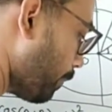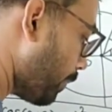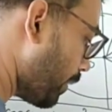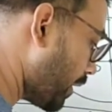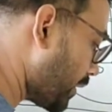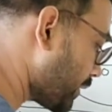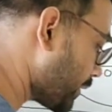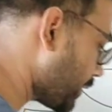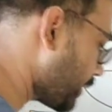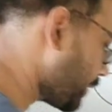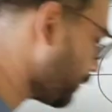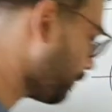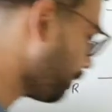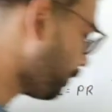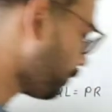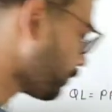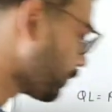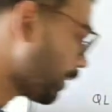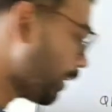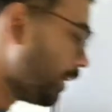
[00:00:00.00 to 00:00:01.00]
plus,
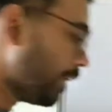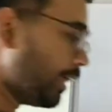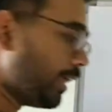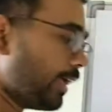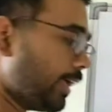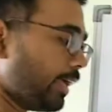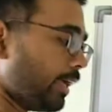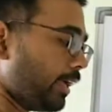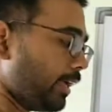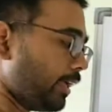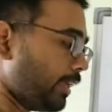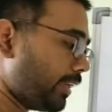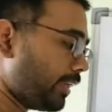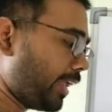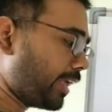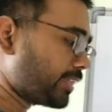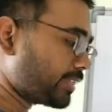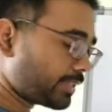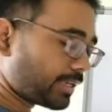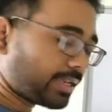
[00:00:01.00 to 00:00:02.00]

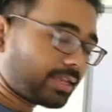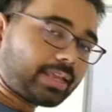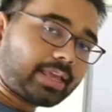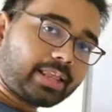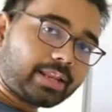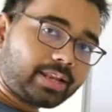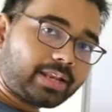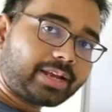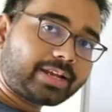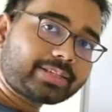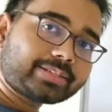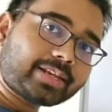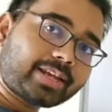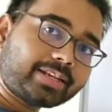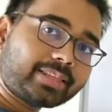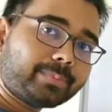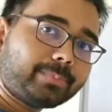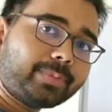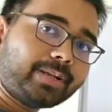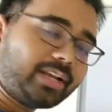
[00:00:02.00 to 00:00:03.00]
next let us
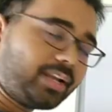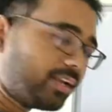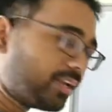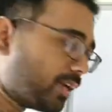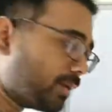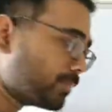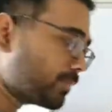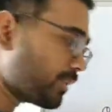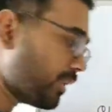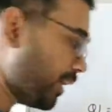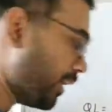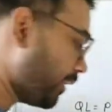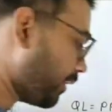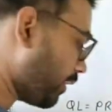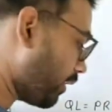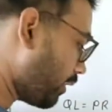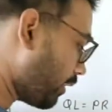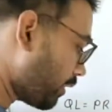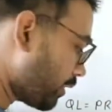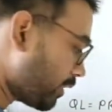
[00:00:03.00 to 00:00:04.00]
write the middle terms
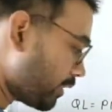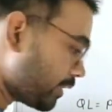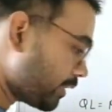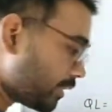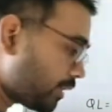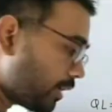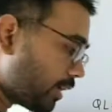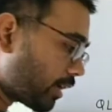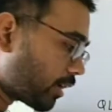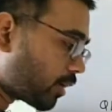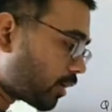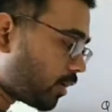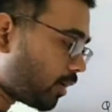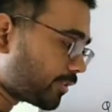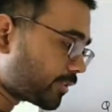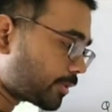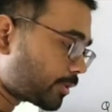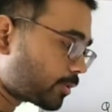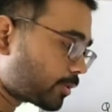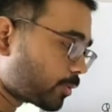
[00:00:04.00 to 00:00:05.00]
later,
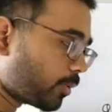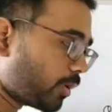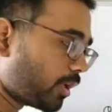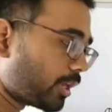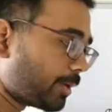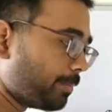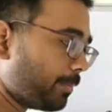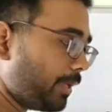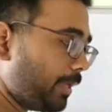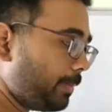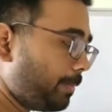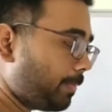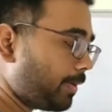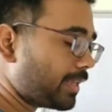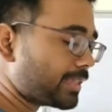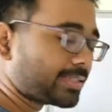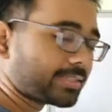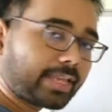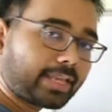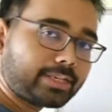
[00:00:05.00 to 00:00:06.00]
cos square B
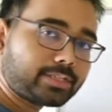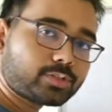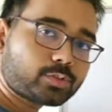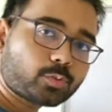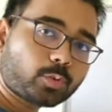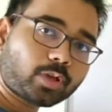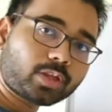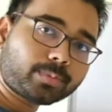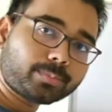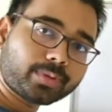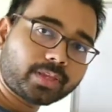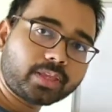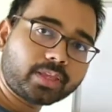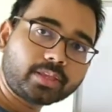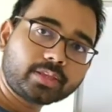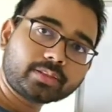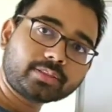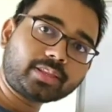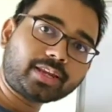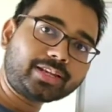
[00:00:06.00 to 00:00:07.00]
plus sin square
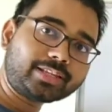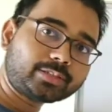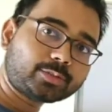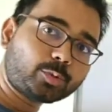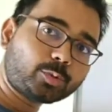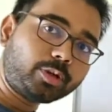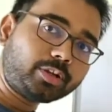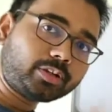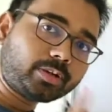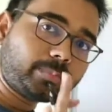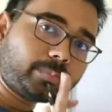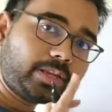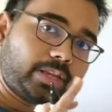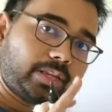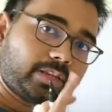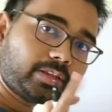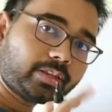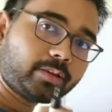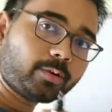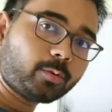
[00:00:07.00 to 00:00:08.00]
B, that is going to
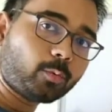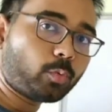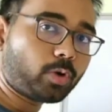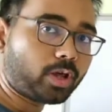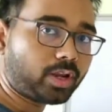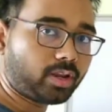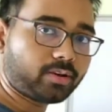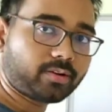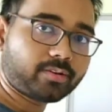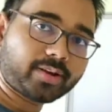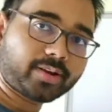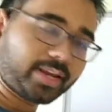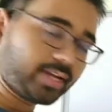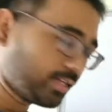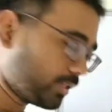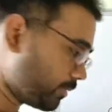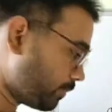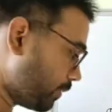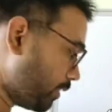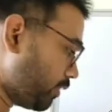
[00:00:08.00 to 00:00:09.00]
be 1,
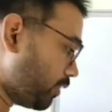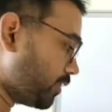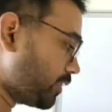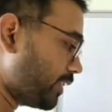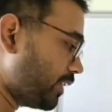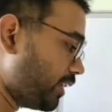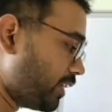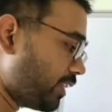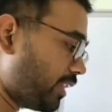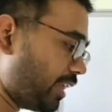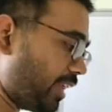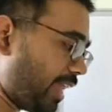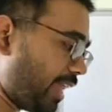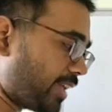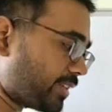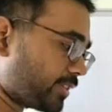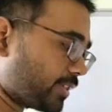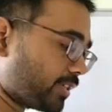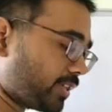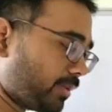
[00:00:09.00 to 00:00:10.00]
right? Because here the
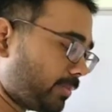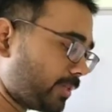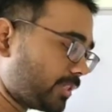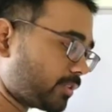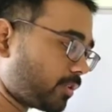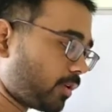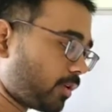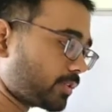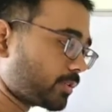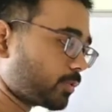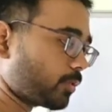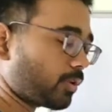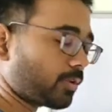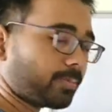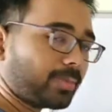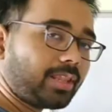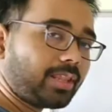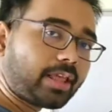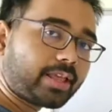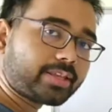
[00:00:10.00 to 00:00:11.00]
last term is cos square
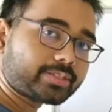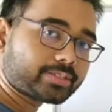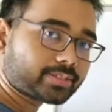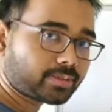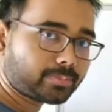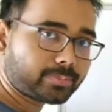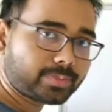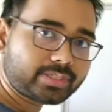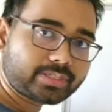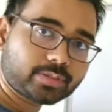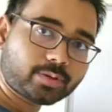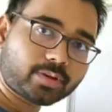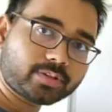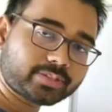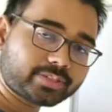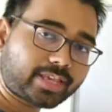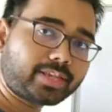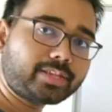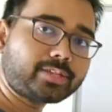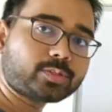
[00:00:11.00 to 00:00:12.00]
B, last term is cos
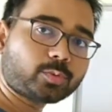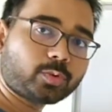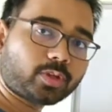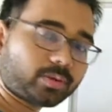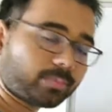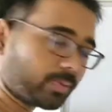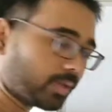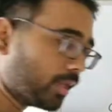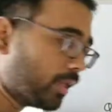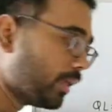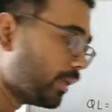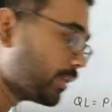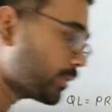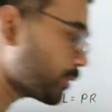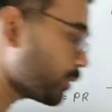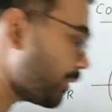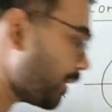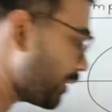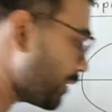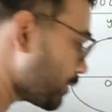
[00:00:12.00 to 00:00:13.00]
sin square B.
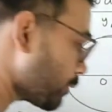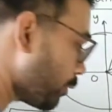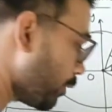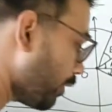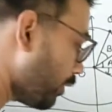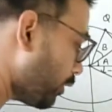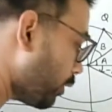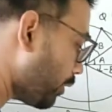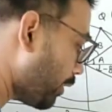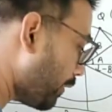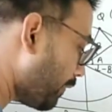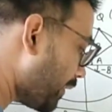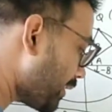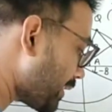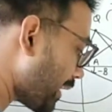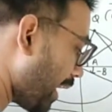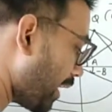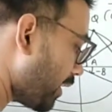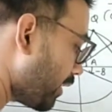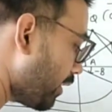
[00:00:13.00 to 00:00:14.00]
So that is going to give us
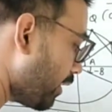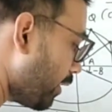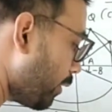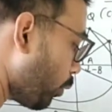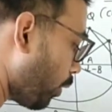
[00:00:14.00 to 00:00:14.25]
another